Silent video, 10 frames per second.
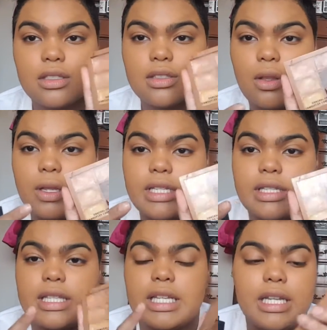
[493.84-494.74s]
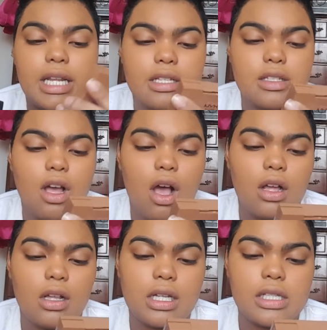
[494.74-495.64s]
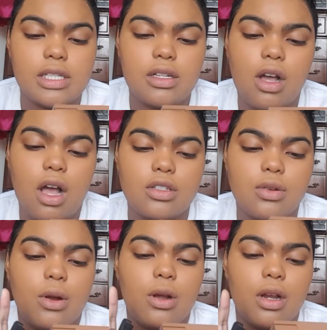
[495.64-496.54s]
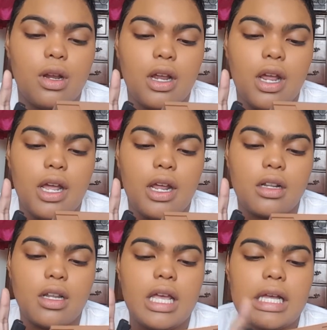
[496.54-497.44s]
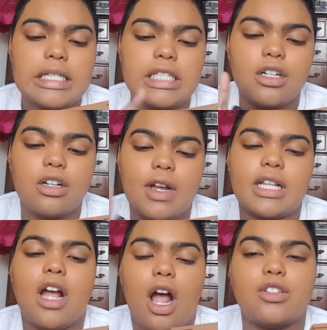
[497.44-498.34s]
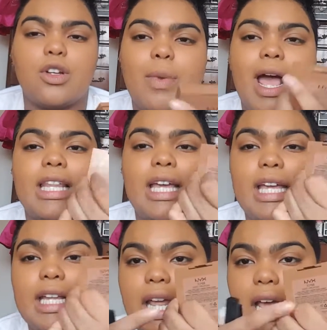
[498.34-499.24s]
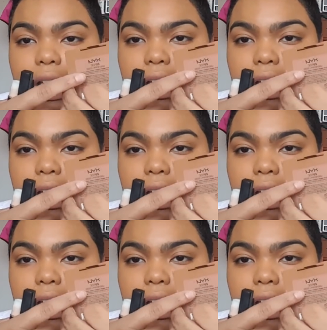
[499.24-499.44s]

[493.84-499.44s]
So this is the NYX Conceal.Correct.Contour palette in